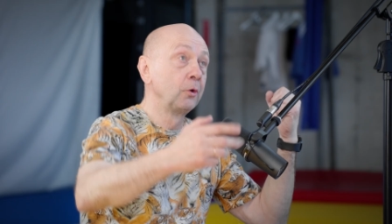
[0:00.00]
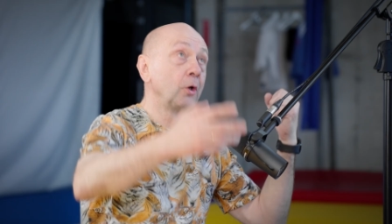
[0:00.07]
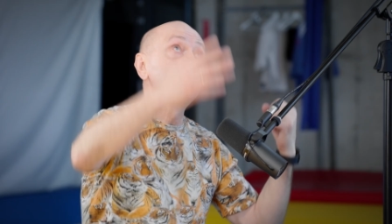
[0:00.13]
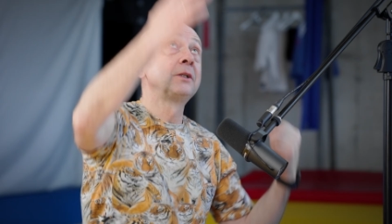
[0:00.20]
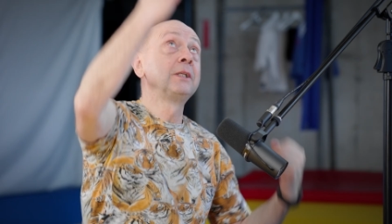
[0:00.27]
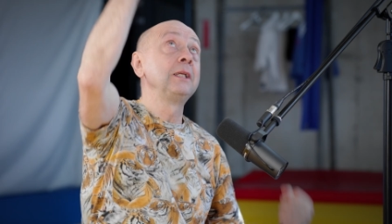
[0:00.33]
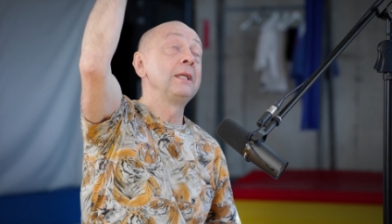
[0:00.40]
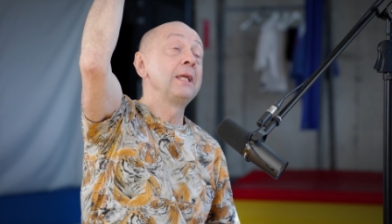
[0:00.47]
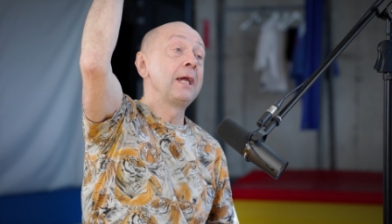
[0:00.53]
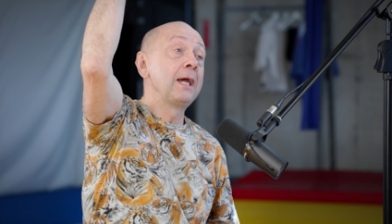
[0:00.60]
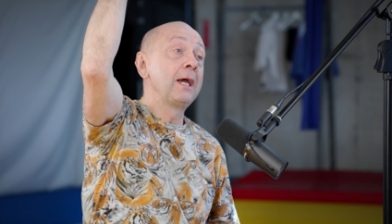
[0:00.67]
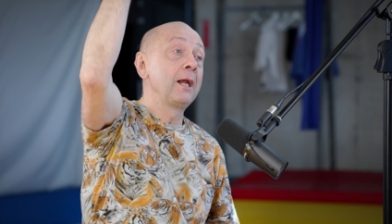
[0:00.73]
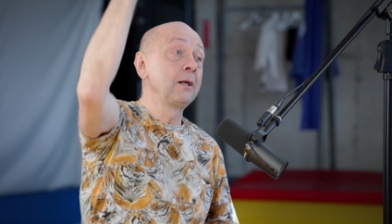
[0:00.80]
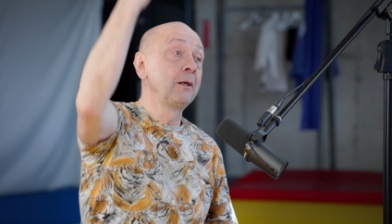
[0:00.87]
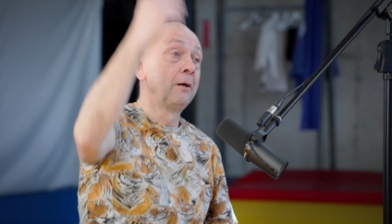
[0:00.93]
Not in
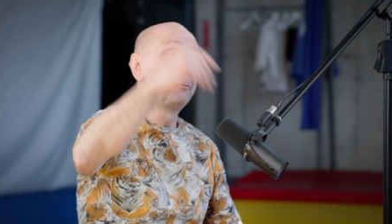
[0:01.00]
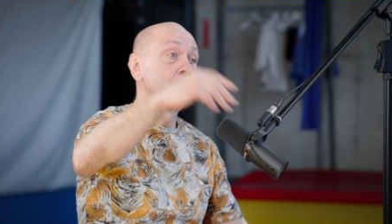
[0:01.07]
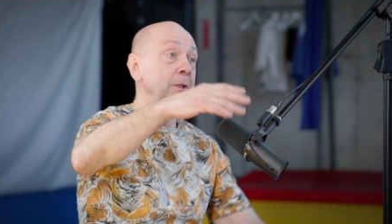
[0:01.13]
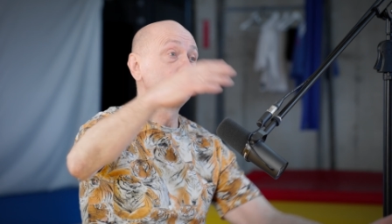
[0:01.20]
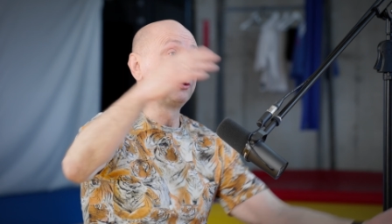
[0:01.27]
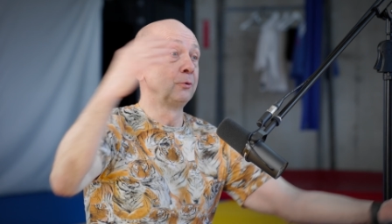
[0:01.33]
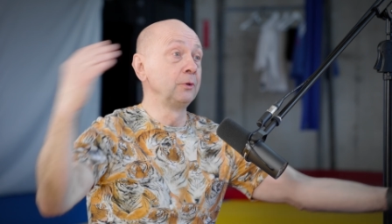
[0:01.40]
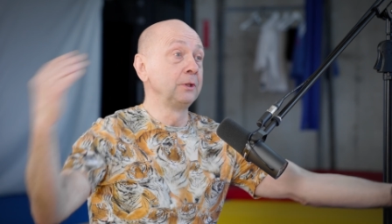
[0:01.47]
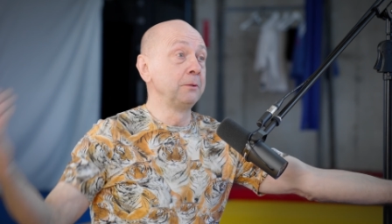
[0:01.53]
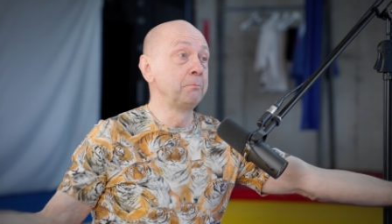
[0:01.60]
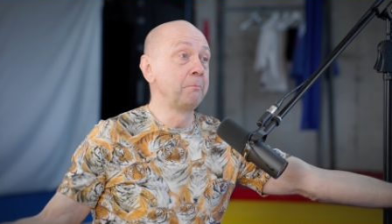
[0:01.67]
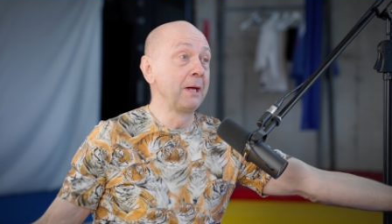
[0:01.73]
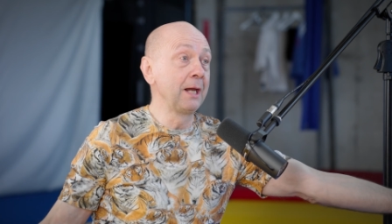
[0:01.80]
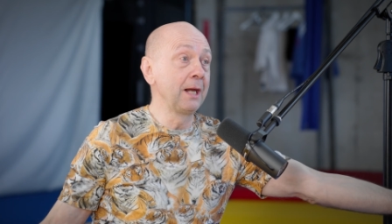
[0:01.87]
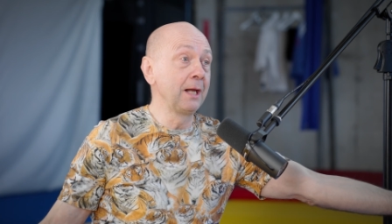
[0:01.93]
air, but you in
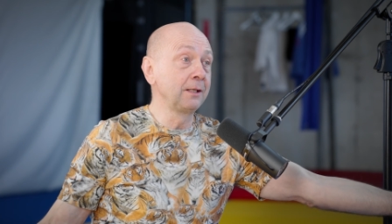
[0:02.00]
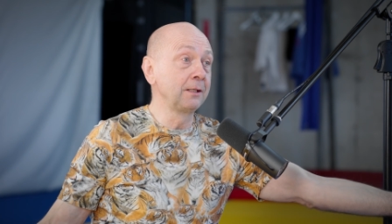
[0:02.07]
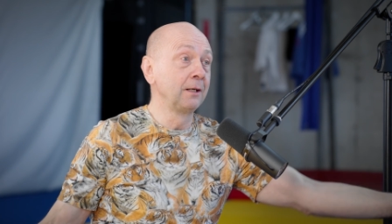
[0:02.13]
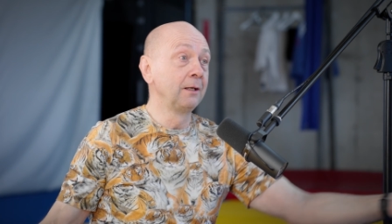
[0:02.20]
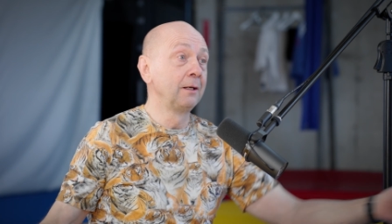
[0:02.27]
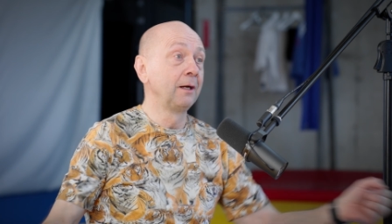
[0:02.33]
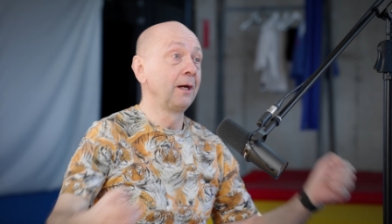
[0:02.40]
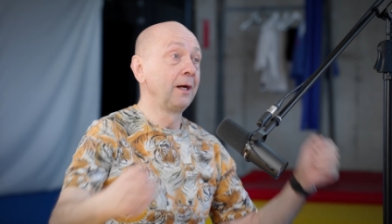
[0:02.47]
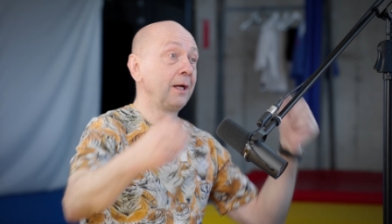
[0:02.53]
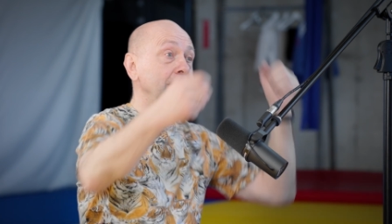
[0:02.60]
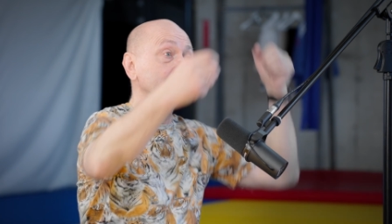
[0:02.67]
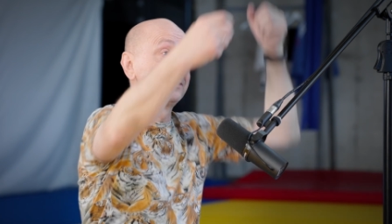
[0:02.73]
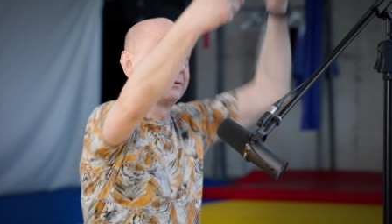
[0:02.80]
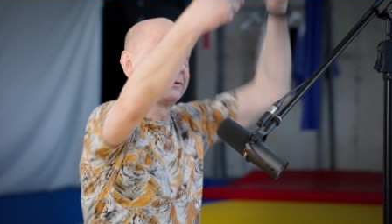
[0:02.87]
bed and